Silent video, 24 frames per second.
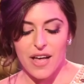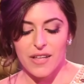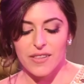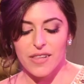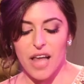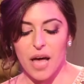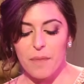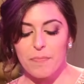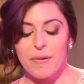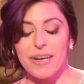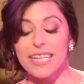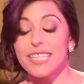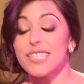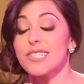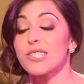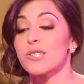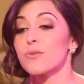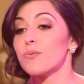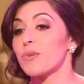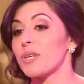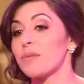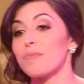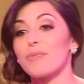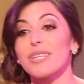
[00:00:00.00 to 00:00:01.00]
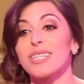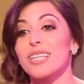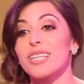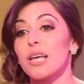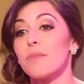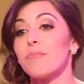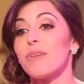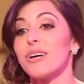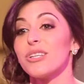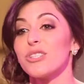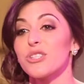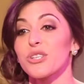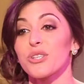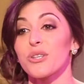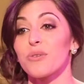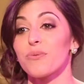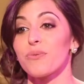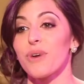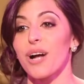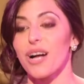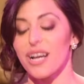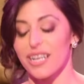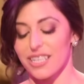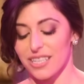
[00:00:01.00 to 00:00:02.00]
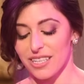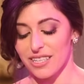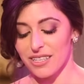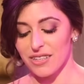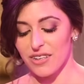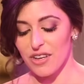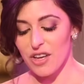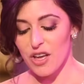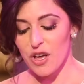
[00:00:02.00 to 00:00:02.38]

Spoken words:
not by sweeping them under the rug,